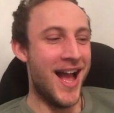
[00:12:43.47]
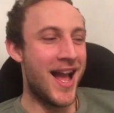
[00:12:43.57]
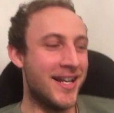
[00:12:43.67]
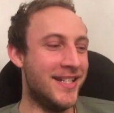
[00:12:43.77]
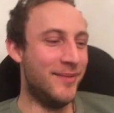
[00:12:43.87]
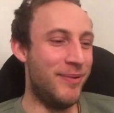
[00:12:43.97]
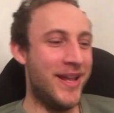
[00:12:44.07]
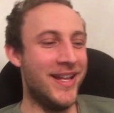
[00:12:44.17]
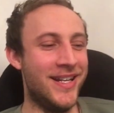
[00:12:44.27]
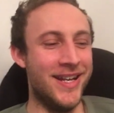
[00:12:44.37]
And it's
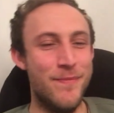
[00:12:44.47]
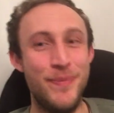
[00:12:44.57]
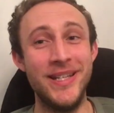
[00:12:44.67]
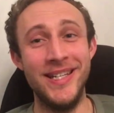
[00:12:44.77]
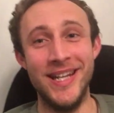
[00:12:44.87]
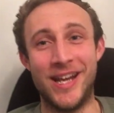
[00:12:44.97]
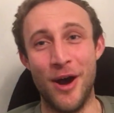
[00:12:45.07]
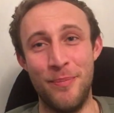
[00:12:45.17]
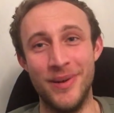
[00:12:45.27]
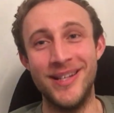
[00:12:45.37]
been a busy
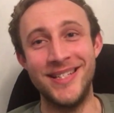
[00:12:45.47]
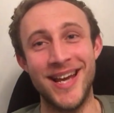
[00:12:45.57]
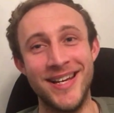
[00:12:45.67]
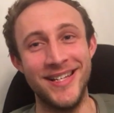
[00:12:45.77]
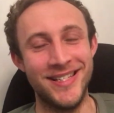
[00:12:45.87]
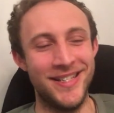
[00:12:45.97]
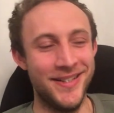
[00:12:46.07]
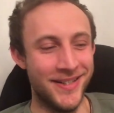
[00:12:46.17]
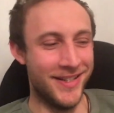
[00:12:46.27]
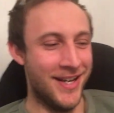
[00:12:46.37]
couple of days.
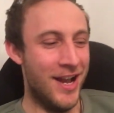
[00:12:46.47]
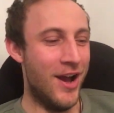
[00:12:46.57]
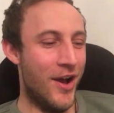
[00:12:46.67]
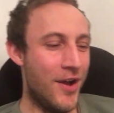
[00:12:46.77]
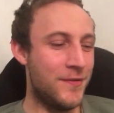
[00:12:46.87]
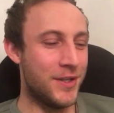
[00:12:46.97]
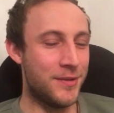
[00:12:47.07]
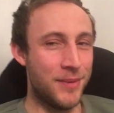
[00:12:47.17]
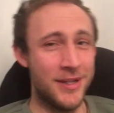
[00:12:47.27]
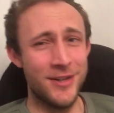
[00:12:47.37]
I've
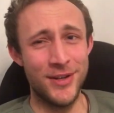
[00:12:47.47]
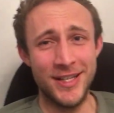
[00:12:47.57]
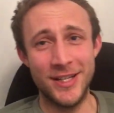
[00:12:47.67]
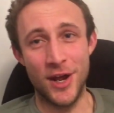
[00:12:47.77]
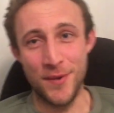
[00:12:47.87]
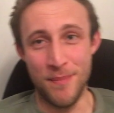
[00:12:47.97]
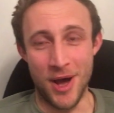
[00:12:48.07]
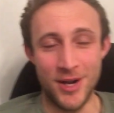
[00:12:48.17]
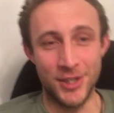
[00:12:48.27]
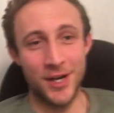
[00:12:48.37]
just been doing so
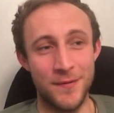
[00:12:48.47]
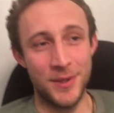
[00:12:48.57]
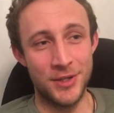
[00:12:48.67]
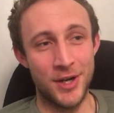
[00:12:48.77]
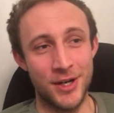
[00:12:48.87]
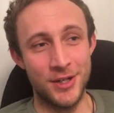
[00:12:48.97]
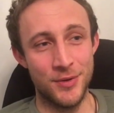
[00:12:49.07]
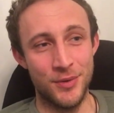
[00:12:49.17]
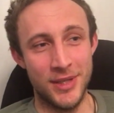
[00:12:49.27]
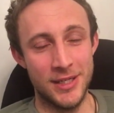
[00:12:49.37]
much. I've been trying to
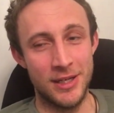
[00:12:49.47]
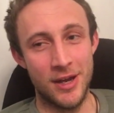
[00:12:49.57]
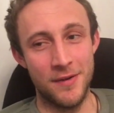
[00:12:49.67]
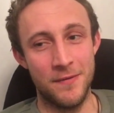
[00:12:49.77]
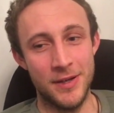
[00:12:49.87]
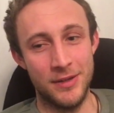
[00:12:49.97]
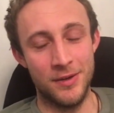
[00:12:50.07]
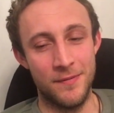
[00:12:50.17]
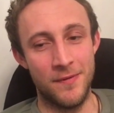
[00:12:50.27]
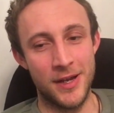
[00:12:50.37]
do all these live feeds
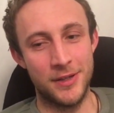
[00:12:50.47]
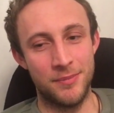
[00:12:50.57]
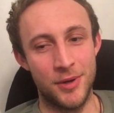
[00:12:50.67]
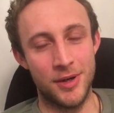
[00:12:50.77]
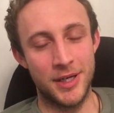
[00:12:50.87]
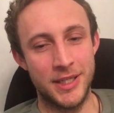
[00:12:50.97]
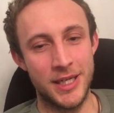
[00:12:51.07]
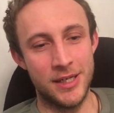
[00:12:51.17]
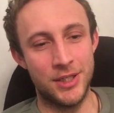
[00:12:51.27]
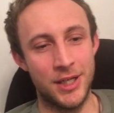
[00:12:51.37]
on Facebook,
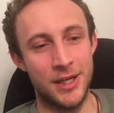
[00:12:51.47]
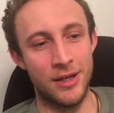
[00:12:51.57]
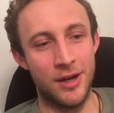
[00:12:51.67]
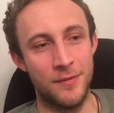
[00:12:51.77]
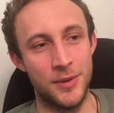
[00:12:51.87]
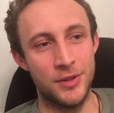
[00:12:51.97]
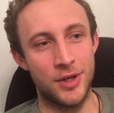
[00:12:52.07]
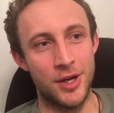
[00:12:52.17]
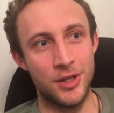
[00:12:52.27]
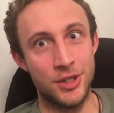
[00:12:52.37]
teaching. I've been
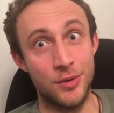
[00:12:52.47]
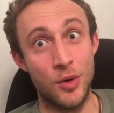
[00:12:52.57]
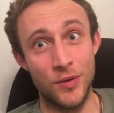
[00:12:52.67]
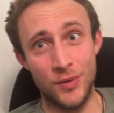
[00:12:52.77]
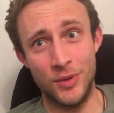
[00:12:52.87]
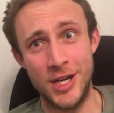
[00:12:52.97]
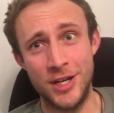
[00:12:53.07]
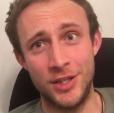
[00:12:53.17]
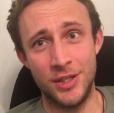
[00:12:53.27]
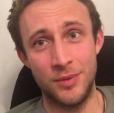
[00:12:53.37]
trying to do
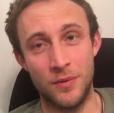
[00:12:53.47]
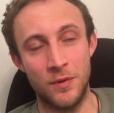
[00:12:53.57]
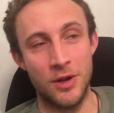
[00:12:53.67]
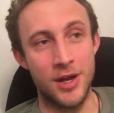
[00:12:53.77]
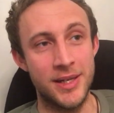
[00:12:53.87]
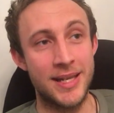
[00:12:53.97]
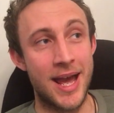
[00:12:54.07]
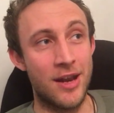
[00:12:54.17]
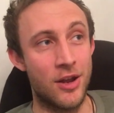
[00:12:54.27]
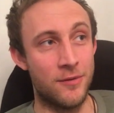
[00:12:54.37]
consultations with clients,
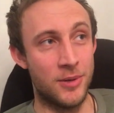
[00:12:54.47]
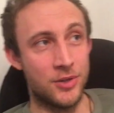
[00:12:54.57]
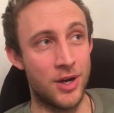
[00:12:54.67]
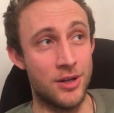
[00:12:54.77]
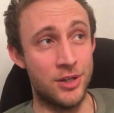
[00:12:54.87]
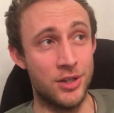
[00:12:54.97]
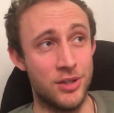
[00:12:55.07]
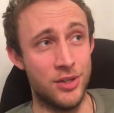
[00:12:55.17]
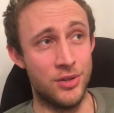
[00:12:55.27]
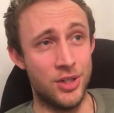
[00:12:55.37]
and I've been trying to do
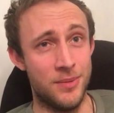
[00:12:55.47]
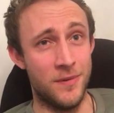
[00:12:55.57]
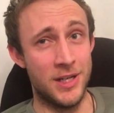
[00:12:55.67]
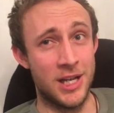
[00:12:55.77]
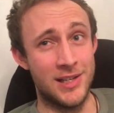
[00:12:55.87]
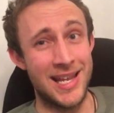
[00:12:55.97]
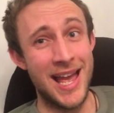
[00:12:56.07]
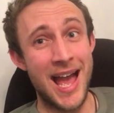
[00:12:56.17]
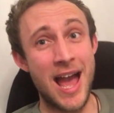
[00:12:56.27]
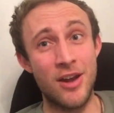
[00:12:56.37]
YouTube videos,
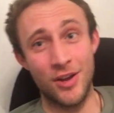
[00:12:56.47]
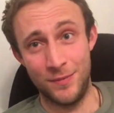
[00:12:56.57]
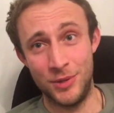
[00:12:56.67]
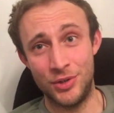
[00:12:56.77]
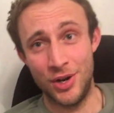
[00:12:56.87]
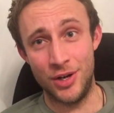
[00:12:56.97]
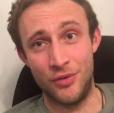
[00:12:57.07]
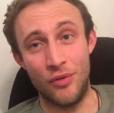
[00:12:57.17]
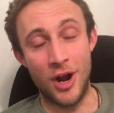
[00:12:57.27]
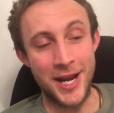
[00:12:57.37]
and I've been trying to
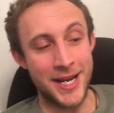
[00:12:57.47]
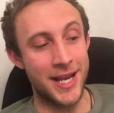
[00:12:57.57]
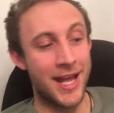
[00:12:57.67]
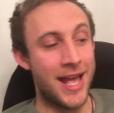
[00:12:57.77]
write.